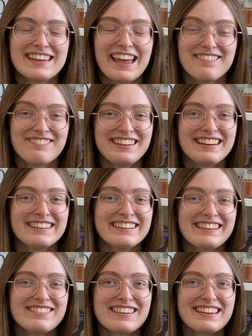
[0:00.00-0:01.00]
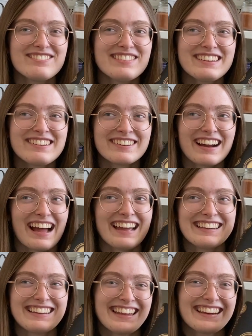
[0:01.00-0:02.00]
definitely made me cry
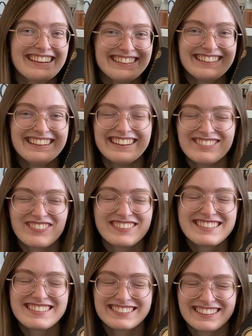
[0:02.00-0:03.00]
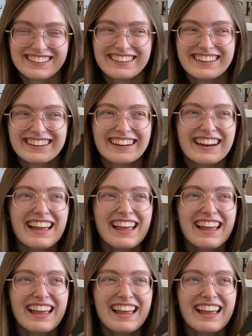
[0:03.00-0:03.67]
a little for sure.